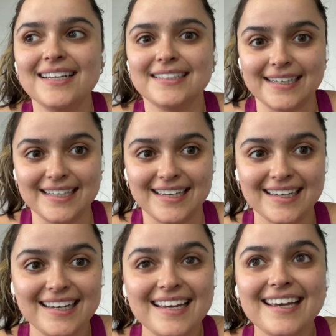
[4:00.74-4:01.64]
dying.
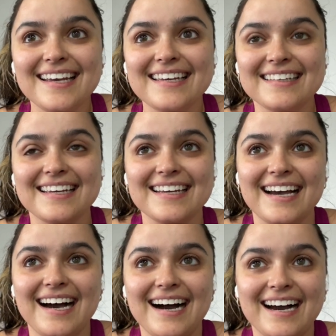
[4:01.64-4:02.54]
And like,
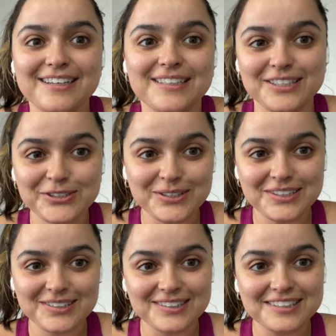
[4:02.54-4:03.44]
I initially
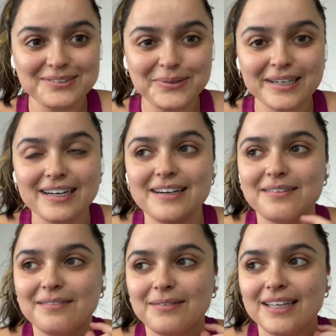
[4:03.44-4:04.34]
started the workout
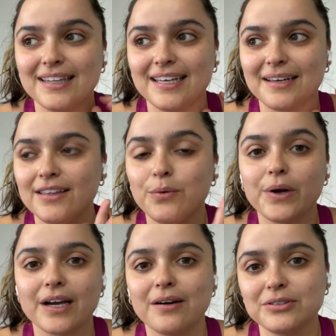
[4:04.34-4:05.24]
with like the
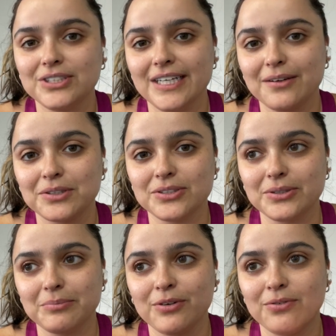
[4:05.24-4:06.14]
workout routine I was doing
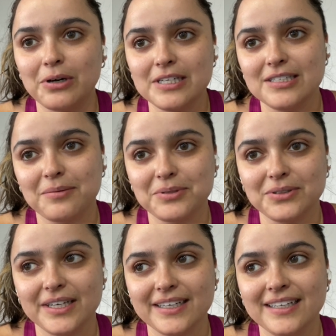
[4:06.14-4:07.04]
before I stopped
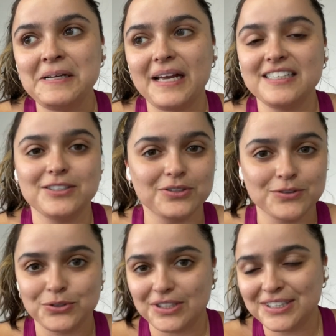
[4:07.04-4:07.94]
doing any sort of
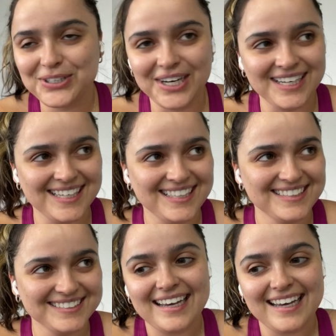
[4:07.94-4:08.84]
strength training.
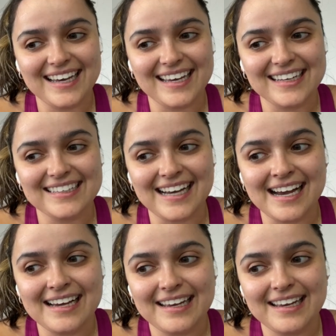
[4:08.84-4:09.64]
And I